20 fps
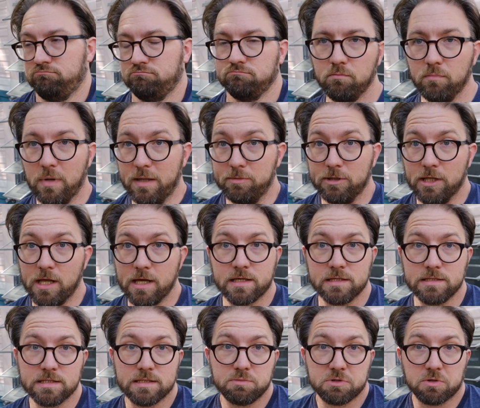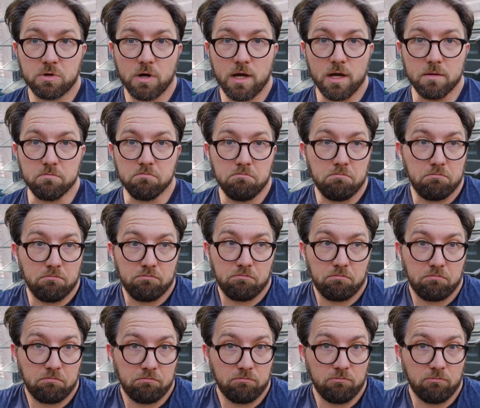Maybe like and subscribe.
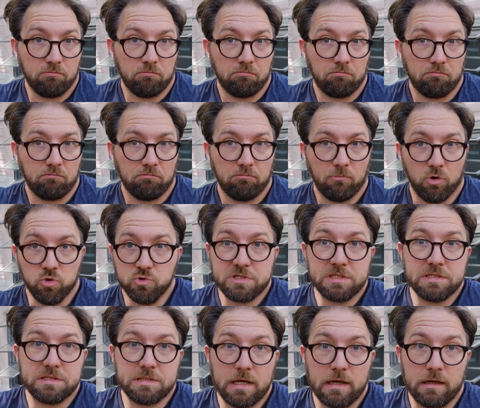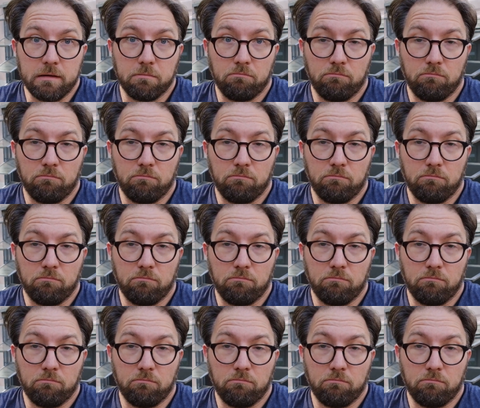Who's to say?